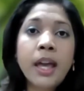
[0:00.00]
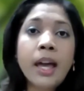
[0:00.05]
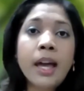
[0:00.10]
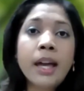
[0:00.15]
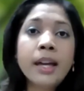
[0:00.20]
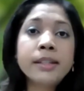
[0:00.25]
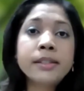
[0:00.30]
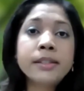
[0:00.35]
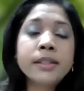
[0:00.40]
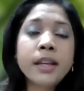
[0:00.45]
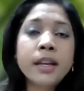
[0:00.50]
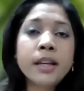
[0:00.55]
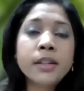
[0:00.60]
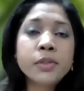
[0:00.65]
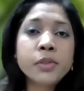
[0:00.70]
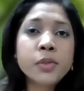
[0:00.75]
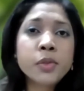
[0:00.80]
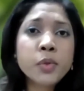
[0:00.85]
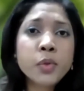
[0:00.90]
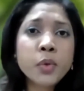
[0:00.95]
And
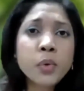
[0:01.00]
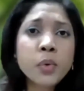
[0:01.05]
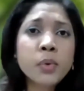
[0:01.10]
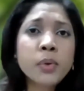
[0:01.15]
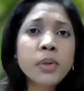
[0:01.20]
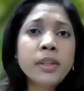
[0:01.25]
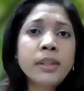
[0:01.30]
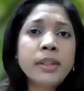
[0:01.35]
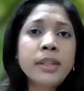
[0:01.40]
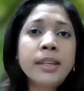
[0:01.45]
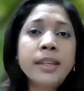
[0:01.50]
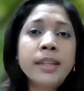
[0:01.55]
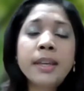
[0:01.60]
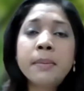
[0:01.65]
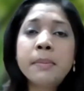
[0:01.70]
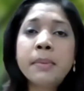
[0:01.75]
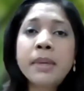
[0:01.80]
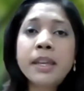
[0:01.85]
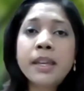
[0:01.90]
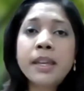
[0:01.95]
as you know, the
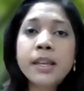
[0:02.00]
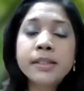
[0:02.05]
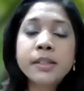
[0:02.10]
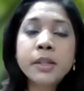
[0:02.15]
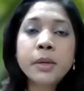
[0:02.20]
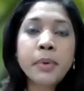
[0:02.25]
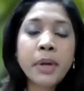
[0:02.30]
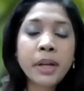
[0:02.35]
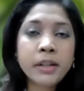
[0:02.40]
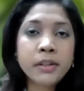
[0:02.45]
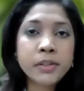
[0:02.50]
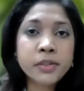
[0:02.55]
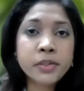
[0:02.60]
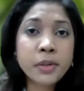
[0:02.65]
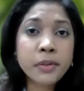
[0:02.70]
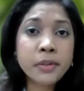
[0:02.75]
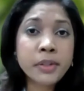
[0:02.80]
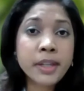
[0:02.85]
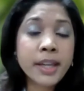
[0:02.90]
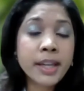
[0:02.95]
EMA is a
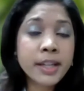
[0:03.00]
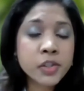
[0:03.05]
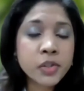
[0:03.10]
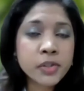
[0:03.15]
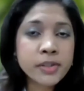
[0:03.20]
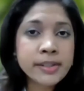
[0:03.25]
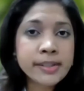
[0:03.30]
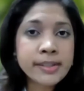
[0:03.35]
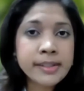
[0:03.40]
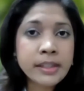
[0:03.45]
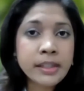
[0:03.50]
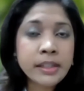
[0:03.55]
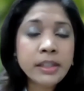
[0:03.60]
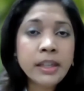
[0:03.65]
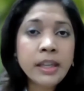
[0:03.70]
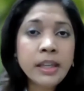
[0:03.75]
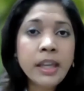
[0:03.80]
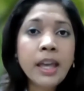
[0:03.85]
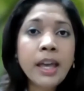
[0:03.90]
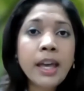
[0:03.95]
regulatory
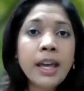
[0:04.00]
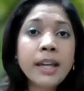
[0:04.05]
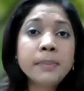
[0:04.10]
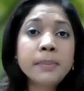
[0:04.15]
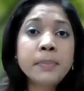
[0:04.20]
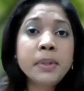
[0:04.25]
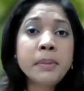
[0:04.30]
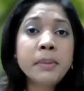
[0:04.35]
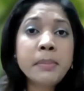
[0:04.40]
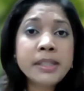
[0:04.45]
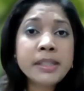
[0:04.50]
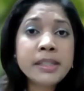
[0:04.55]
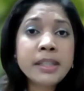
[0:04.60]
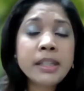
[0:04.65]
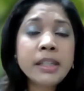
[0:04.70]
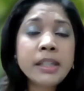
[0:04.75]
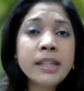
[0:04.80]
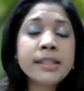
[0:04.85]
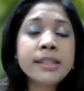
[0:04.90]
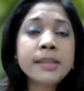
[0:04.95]
agency and
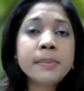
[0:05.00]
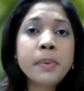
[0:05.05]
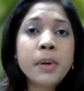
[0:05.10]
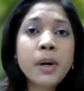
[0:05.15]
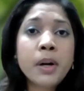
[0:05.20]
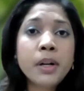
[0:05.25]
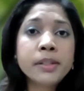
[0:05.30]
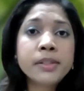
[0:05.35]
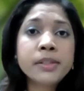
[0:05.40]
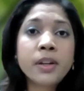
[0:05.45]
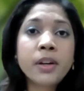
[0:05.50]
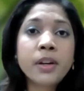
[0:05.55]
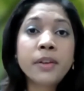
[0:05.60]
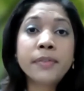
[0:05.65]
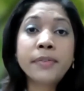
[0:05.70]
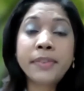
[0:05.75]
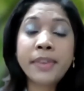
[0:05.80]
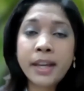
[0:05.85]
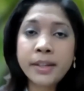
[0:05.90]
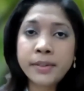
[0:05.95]
permitting is part
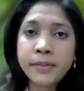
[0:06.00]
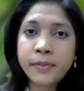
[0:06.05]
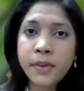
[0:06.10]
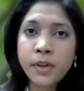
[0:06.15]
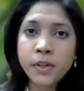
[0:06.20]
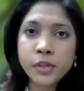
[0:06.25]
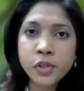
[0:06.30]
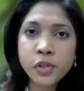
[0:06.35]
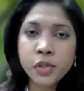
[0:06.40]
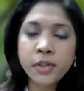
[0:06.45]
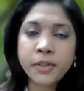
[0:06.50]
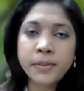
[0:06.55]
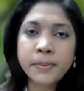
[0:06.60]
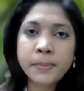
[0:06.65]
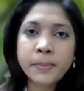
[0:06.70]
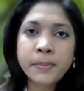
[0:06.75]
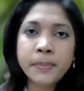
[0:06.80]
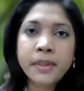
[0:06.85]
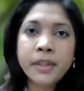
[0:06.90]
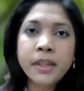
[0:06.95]
of that
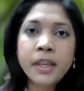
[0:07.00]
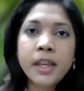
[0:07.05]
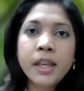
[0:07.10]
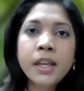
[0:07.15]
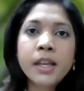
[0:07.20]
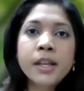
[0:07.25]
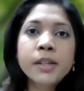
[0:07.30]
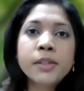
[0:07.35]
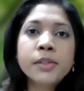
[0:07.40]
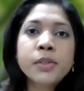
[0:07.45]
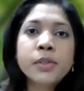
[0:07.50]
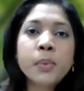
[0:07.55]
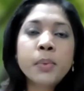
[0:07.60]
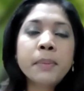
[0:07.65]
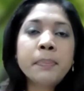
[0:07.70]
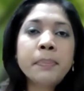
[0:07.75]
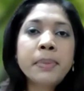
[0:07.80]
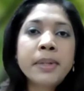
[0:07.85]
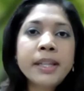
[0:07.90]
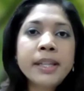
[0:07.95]
function. So
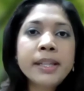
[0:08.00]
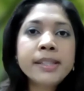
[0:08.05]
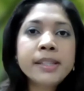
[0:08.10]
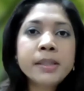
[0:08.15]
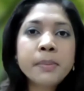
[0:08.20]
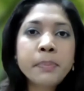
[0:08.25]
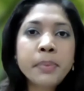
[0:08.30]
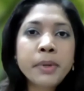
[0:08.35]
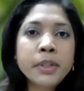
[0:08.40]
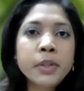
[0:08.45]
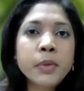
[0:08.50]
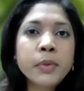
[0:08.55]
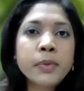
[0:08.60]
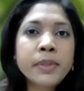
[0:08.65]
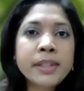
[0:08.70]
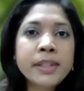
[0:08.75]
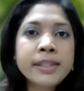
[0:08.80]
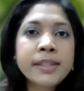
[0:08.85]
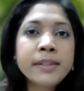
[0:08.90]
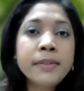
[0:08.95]
we're pleased to bring you
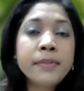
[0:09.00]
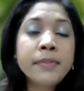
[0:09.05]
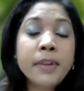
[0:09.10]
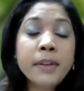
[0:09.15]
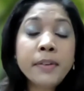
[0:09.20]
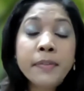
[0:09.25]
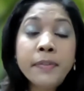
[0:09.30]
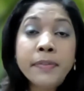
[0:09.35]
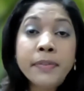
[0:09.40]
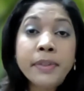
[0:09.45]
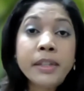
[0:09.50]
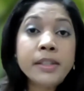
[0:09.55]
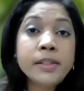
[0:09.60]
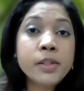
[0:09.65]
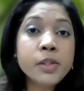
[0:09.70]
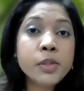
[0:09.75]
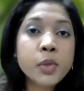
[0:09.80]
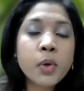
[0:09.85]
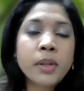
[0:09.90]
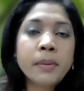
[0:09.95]
this 5th
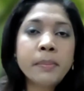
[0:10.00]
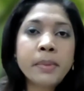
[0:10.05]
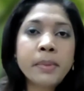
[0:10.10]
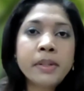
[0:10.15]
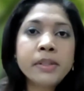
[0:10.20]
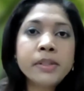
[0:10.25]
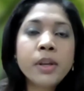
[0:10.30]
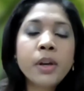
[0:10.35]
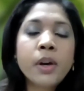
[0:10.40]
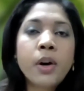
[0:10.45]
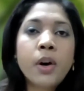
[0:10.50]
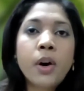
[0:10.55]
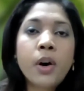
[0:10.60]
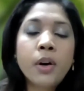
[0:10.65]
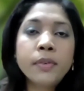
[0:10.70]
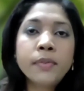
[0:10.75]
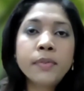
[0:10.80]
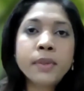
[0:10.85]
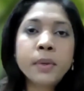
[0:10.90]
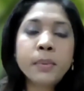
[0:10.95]
installment
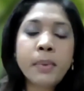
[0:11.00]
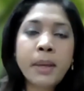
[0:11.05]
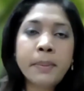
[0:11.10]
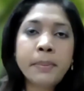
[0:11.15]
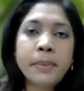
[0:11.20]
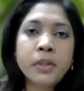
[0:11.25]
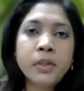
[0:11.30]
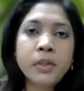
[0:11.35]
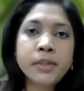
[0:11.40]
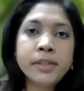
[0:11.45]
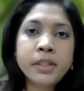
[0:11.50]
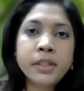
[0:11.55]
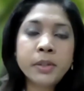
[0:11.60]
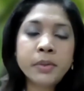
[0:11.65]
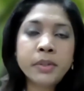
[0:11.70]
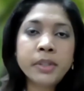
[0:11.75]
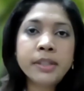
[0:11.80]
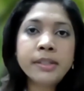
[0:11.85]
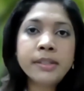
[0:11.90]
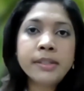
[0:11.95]
of the webinar
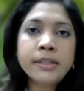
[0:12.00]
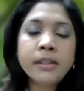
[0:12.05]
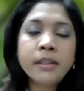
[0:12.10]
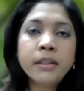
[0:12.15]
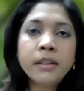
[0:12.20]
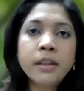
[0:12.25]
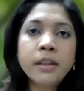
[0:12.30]
series.